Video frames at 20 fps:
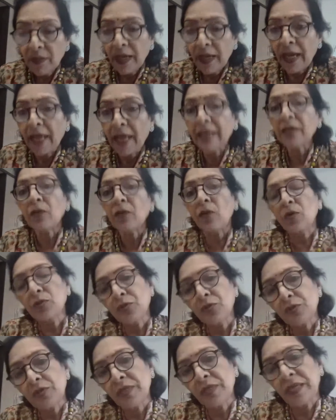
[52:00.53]
and
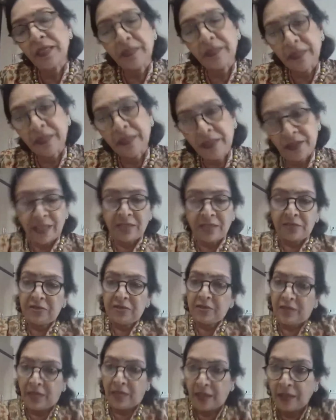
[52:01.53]
also to get the
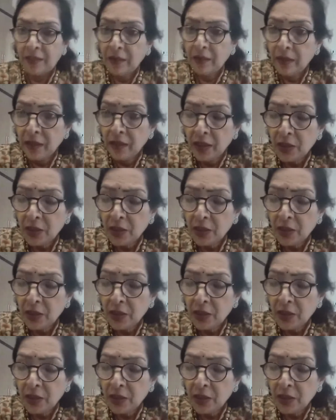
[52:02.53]
injection done.